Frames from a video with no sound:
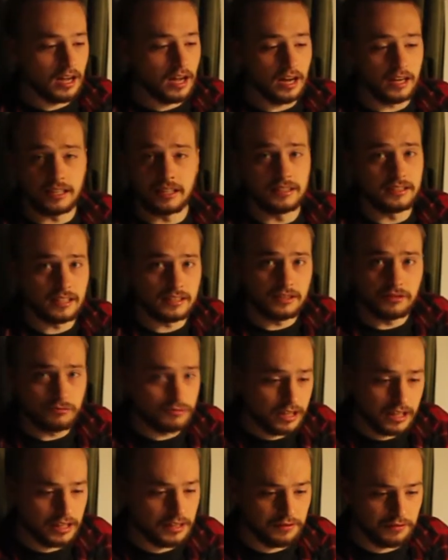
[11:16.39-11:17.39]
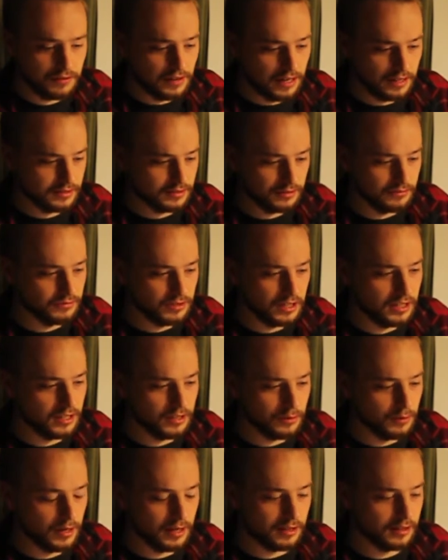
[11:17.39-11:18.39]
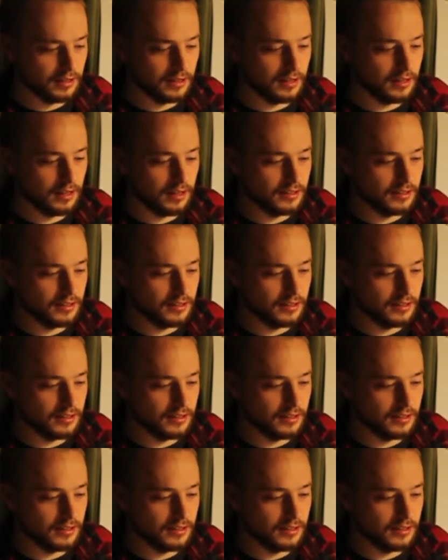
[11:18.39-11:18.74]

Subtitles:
And he says it really fast and really quickly.